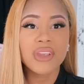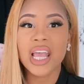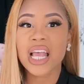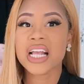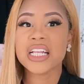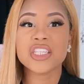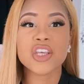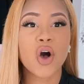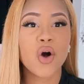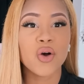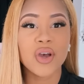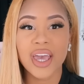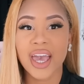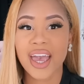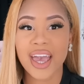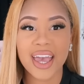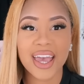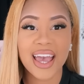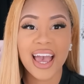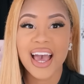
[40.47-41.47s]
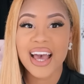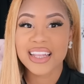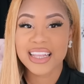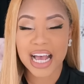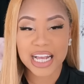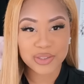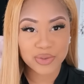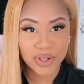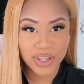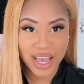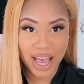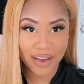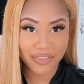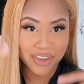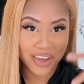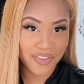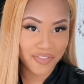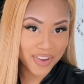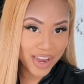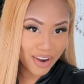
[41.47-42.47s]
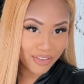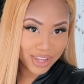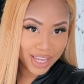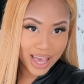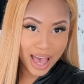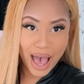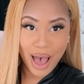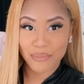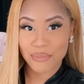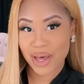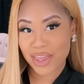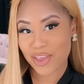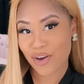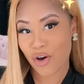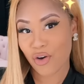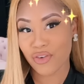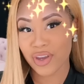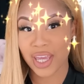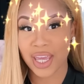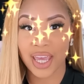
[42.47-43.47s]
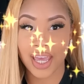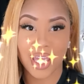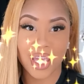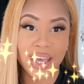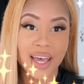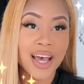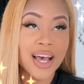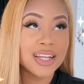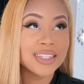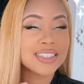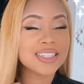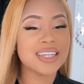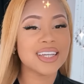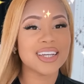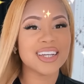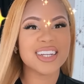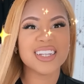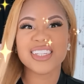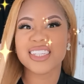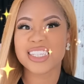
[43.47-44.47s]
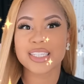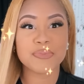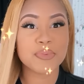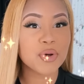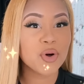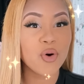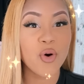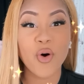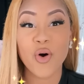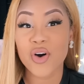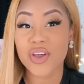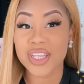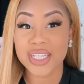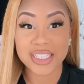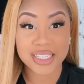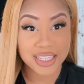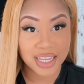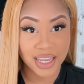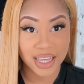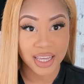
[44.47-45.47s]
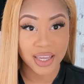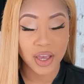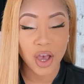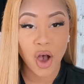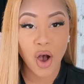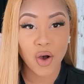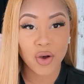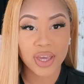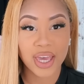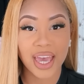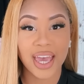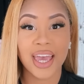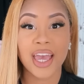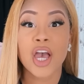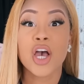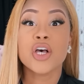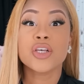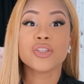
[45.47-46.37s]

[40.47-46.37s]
It's okay. That's why you have your fairy godmother over here to spill all the tea, okay?